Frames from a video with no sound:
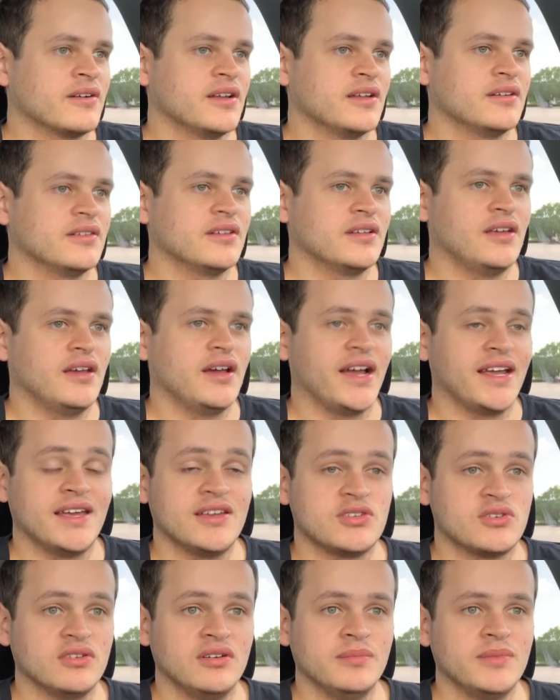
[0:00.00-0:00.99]
And I
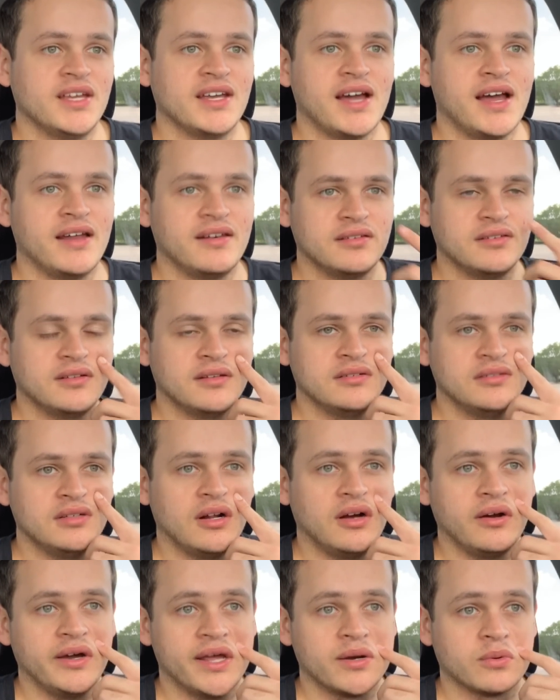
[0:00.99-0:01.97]
assume they got, you
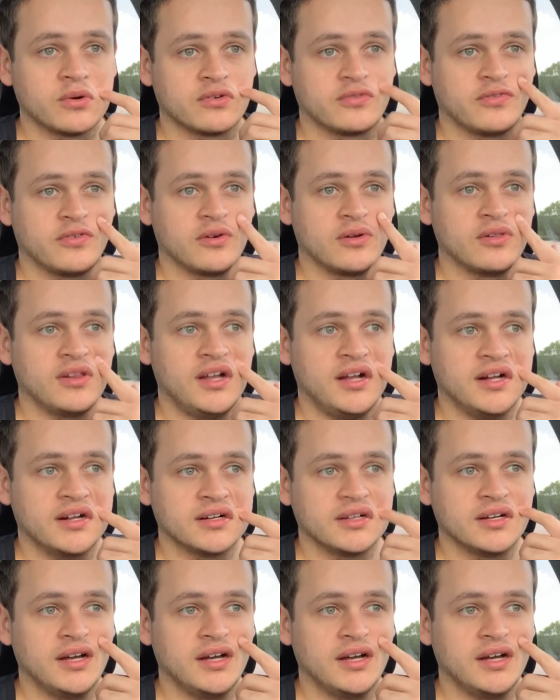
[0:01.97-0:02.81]
know, Edward Furlong.